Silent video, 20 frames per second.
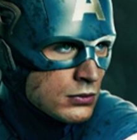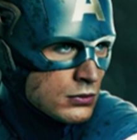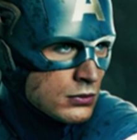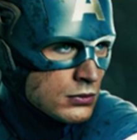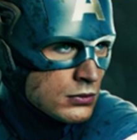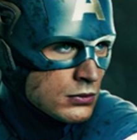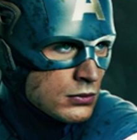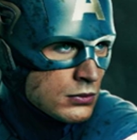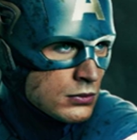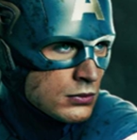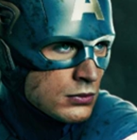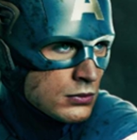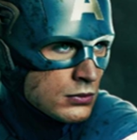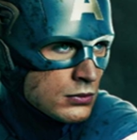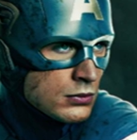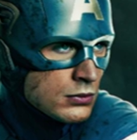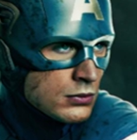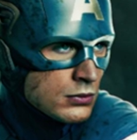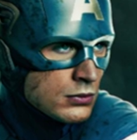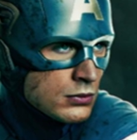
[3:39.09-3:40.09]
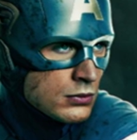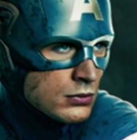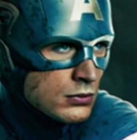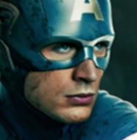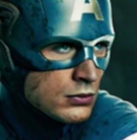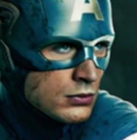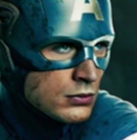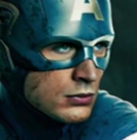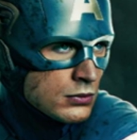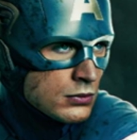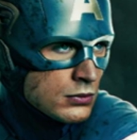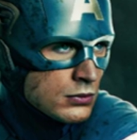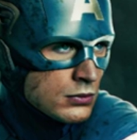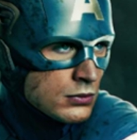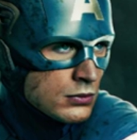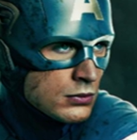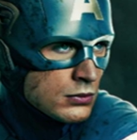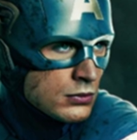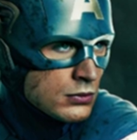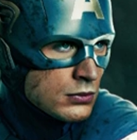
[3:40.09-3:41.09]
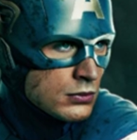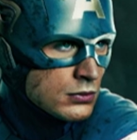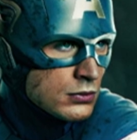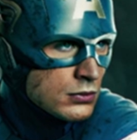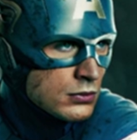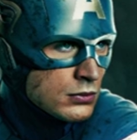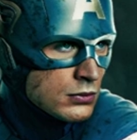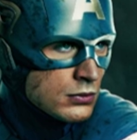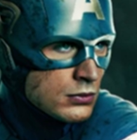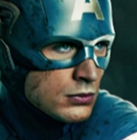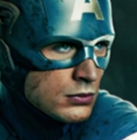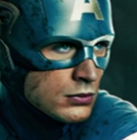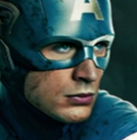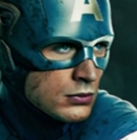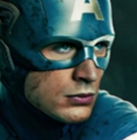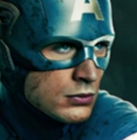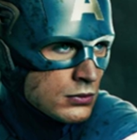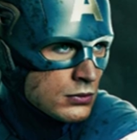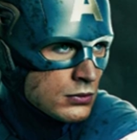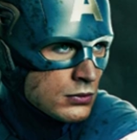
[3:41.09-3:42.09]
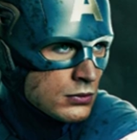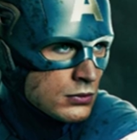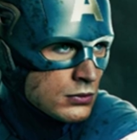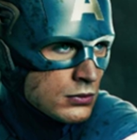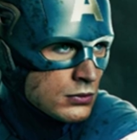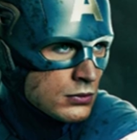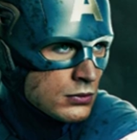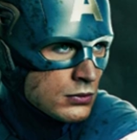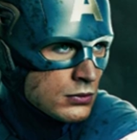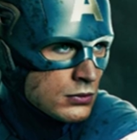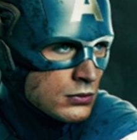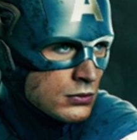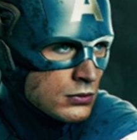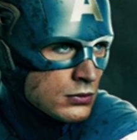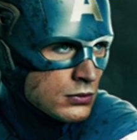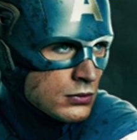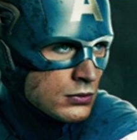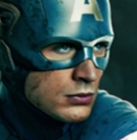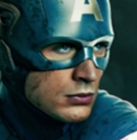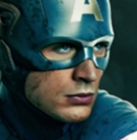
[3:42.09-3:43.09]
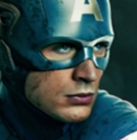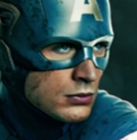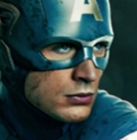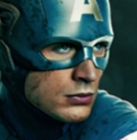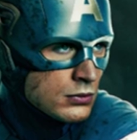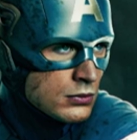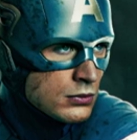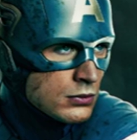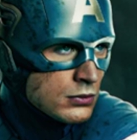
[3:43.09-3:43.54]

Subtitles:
This person isn't speaking.